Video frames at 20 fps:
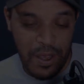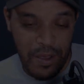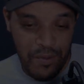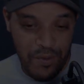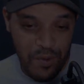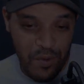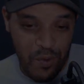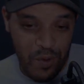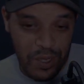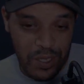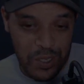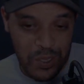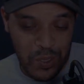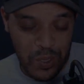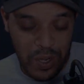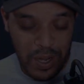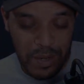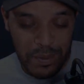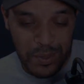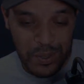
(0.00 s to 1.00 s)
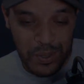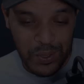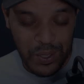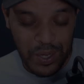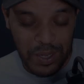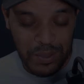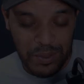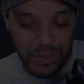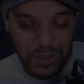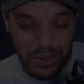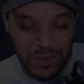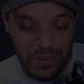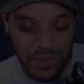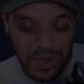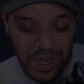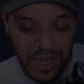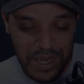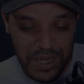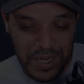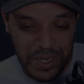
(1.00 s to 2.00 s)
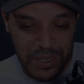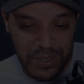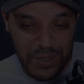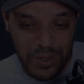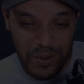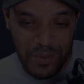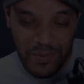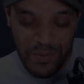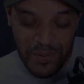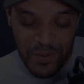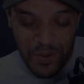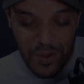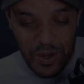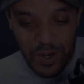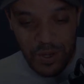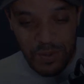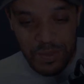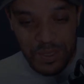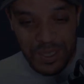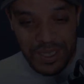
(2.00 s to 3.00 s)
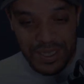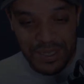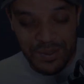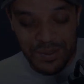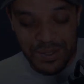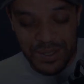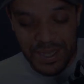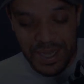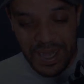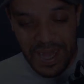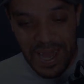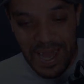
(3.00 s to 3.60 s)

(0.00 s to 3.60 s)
If you want to subscribe, subscribe the notification. So follow me on TikTok